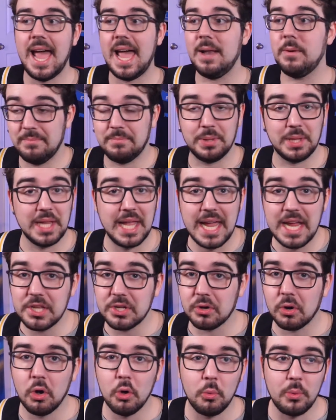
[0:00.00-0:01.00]
and plan
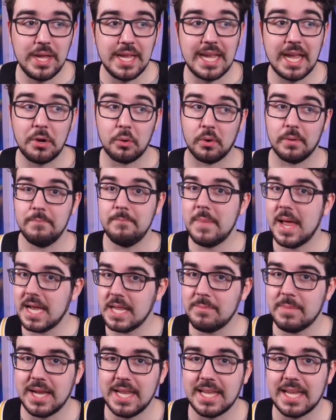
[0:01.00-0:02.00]
your whole weekend, or in
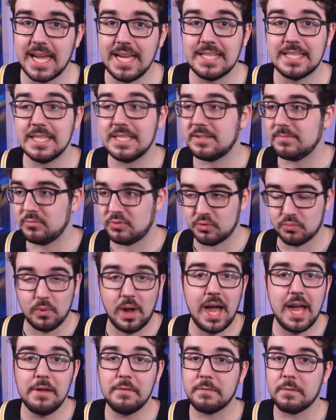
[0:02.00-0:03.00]
many, many cases,
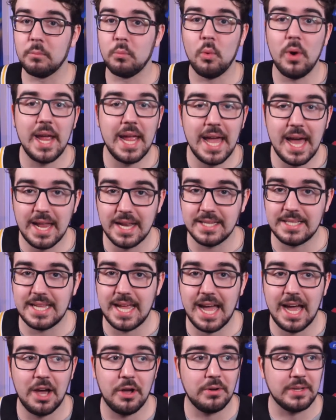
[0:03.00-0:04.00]
drive from way out of
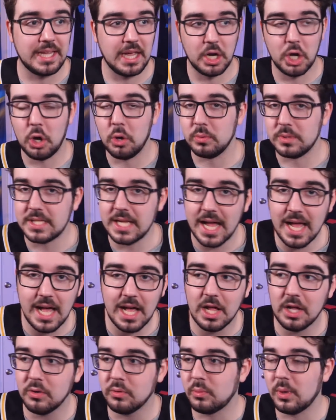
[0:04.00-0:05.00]
town, get a
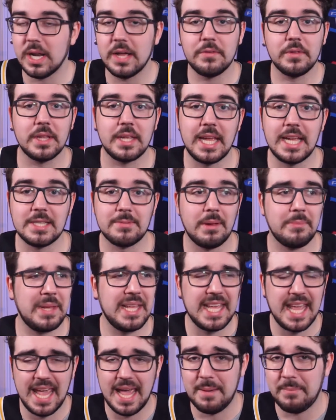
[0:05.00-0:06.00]
hotel, whatever the case may
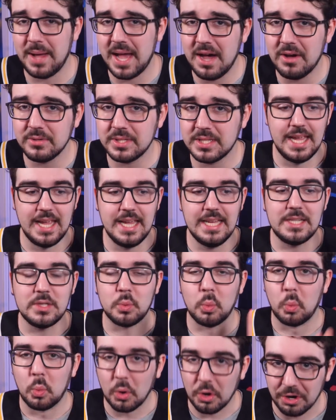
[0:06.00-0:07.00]
be, camp out. It's
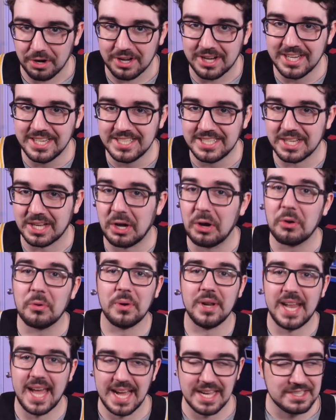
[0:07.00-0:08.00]
work to go
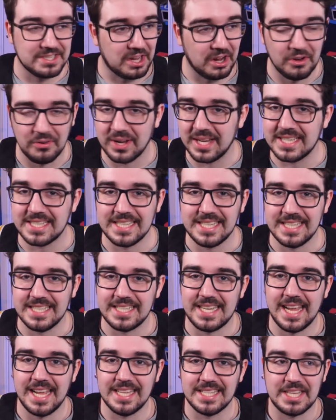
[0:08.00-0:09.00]
to a NASCAR race these
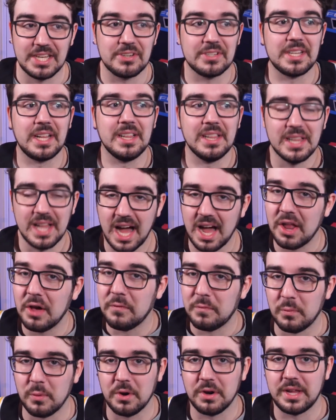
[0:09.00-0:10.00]
days. There's a lot
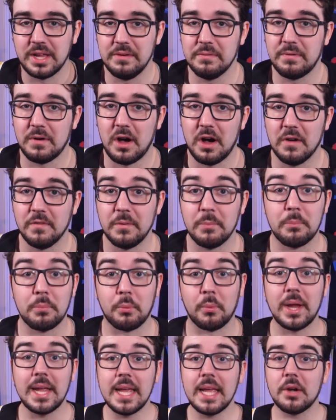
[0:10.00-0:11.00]
of work involved.
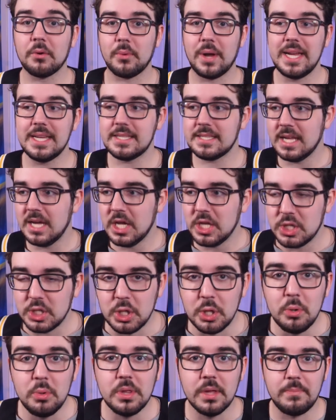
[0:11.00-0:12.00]
Bringing a race
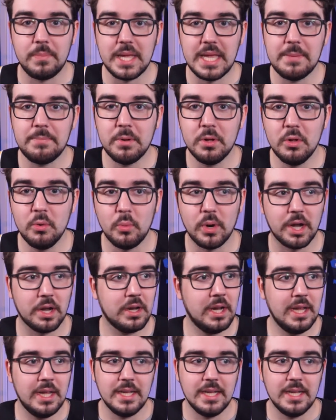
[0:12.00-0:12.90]
to the people, where